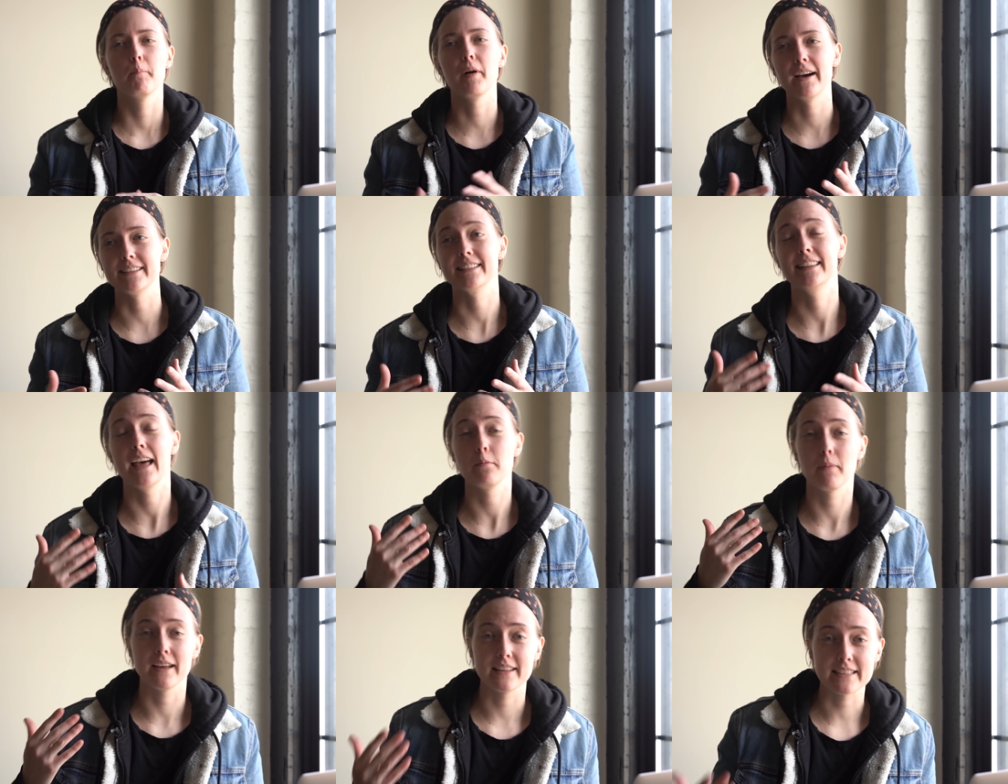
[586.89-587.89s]
But
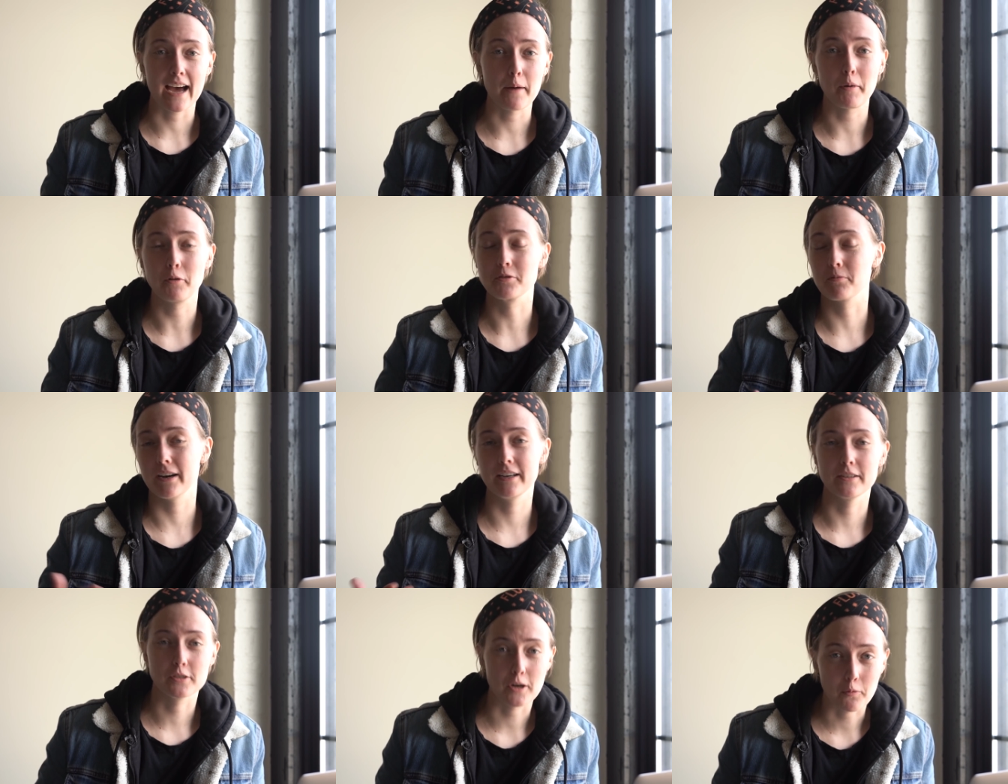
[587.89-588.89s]
then by the time I was ready
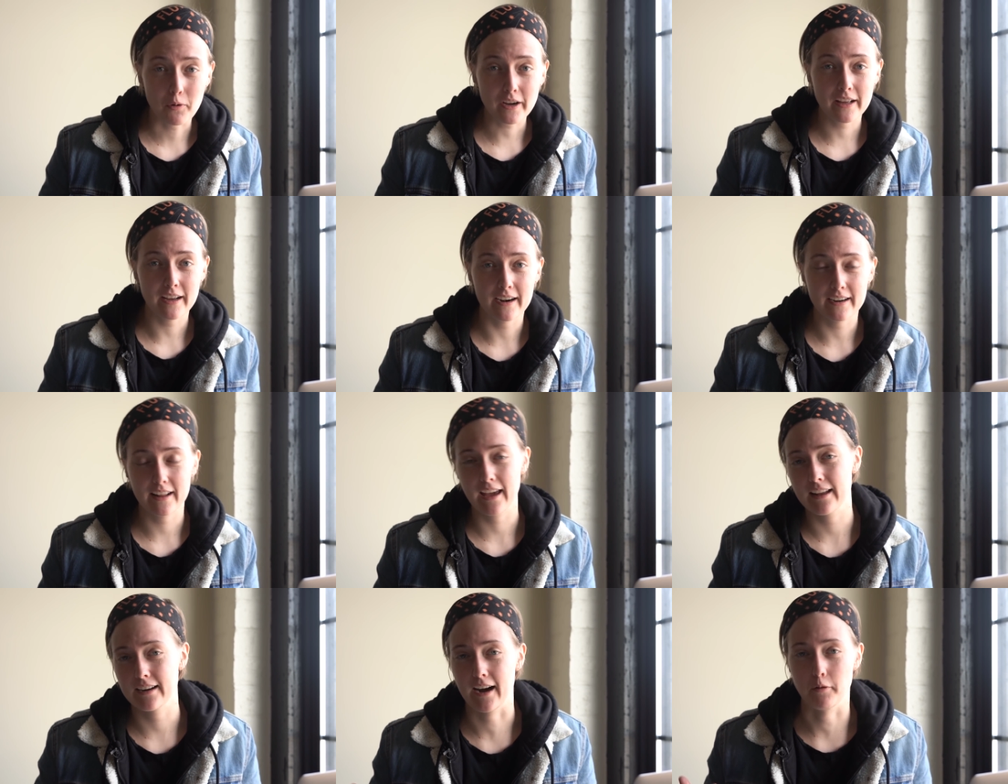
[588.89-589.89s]
to start working on it
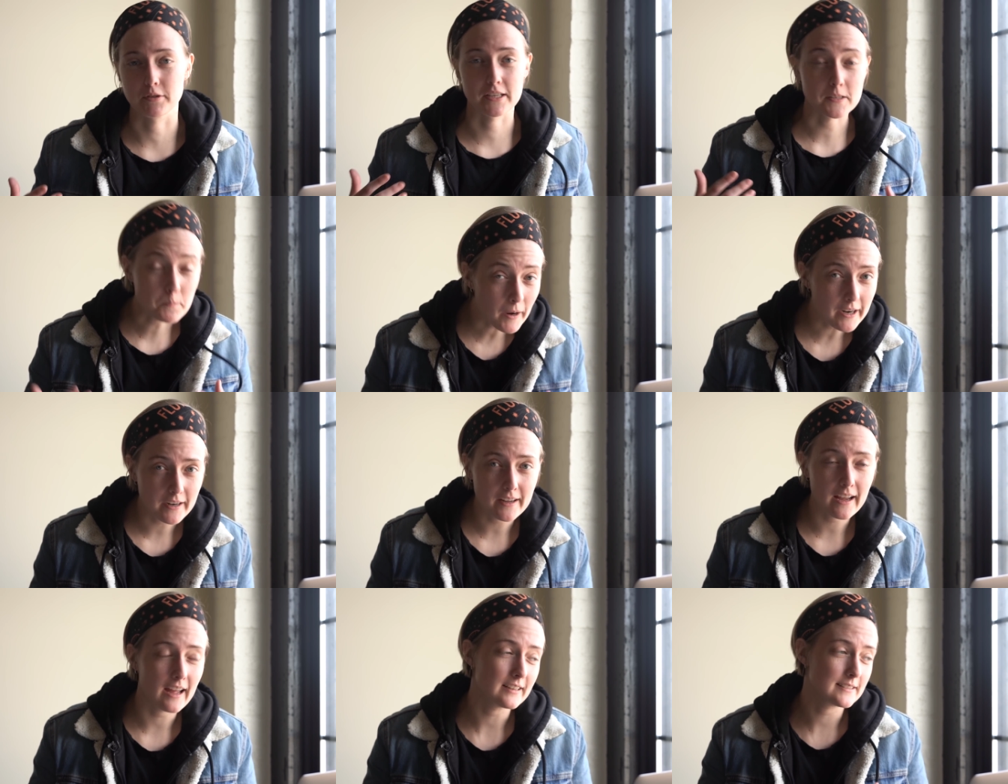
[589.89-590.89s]
again and I was inspired
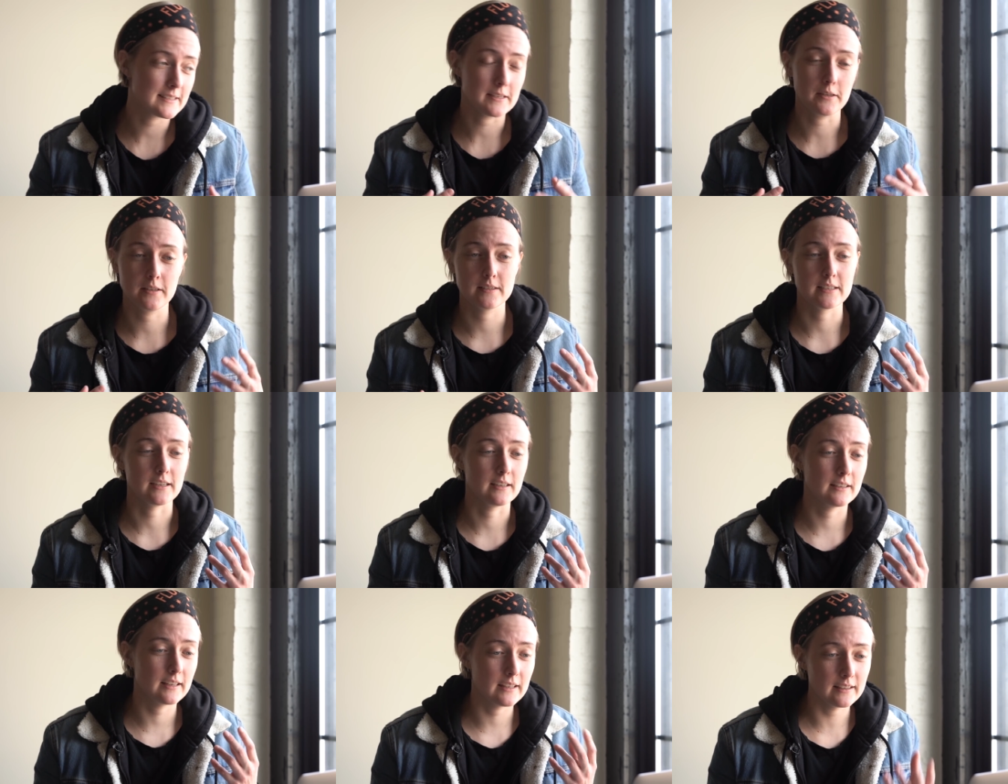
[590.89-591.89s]
again to,
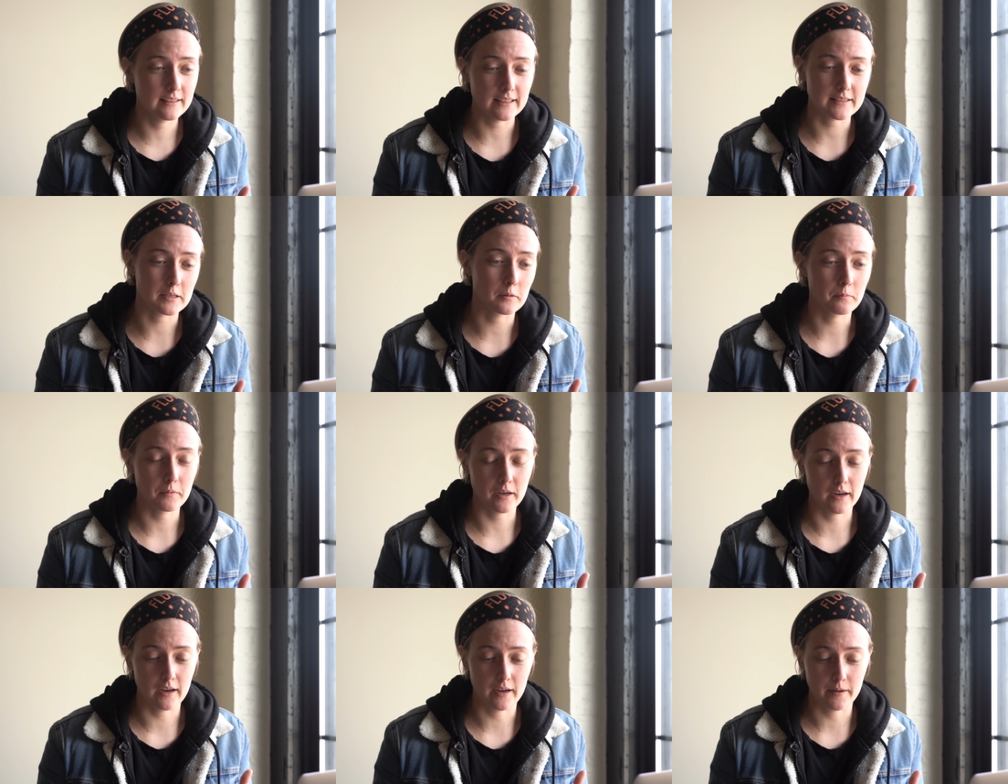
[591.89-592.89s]
to get some
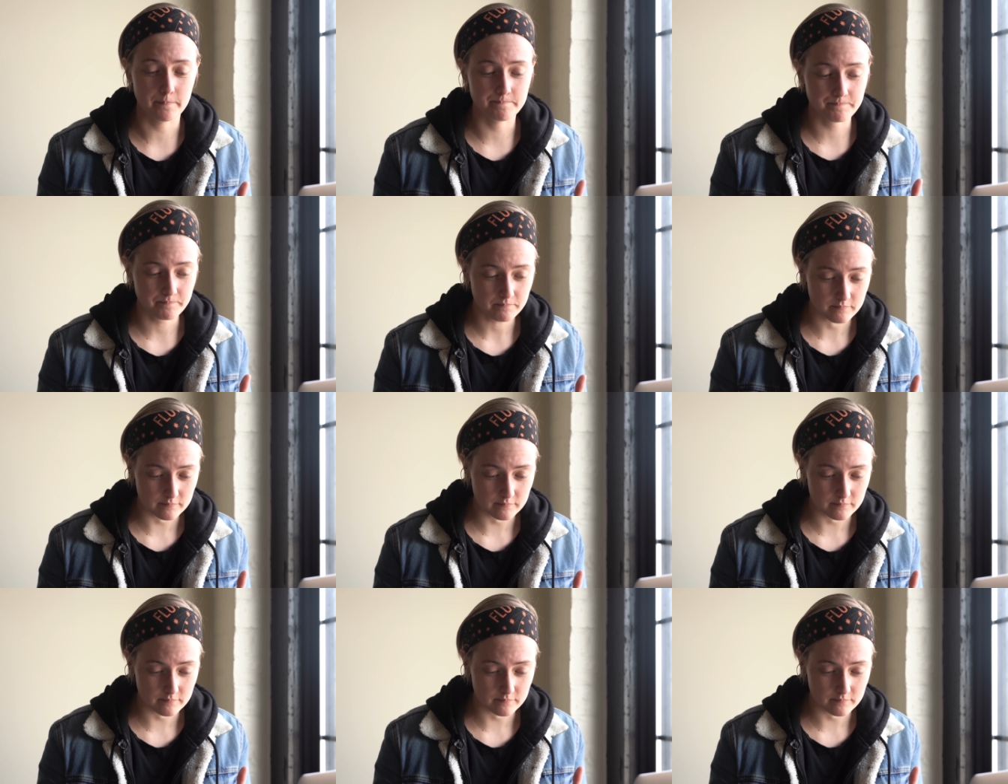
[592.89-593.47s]
um,